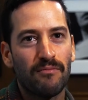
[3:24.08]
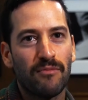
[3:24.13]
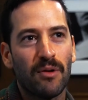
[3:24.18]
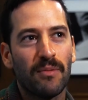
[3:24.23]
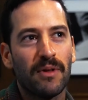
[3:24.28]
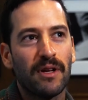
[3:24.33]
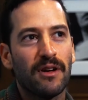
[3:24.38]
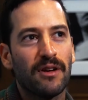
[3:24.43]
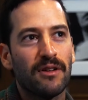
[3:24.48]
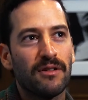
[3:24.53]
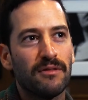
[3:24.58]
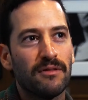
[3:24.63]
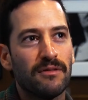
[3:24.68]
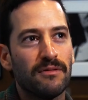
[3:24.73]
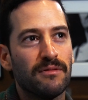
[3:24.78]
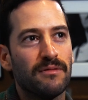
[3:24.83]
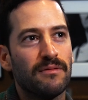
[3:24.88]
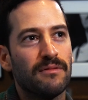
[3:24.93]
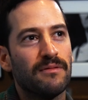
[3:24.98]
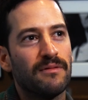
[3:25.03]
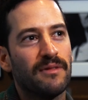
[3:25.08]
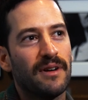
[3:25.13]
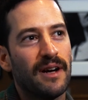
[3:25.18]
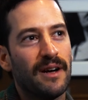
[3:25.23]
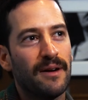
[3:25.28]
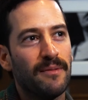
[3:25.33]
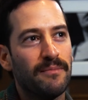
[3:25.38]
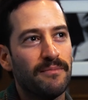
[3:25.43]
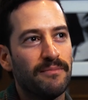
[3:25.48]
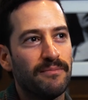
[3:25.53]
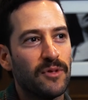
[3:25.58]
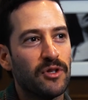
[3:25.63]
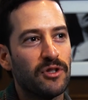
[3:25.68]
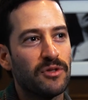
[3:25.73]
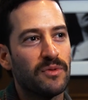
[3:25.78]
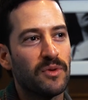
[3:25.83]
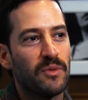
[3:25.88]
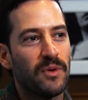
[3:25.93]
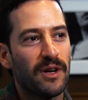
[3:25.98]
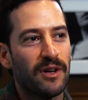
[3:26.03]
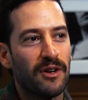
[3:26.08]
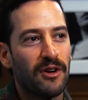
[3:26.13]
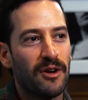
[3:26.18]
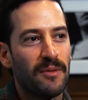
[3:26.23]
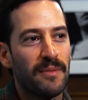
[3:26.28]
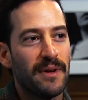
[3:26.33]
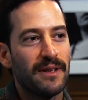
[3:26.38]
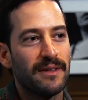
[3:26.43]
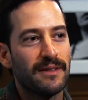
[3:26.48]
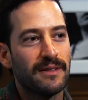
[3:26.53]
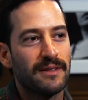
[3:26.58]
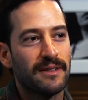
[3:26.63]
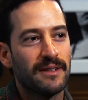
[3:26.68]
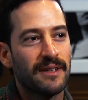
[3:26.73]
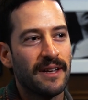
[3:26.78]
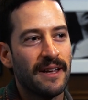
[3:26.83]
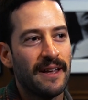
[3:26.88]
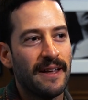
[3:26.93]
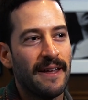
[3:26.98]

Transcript: Probably go to Guzman Y. Gomez.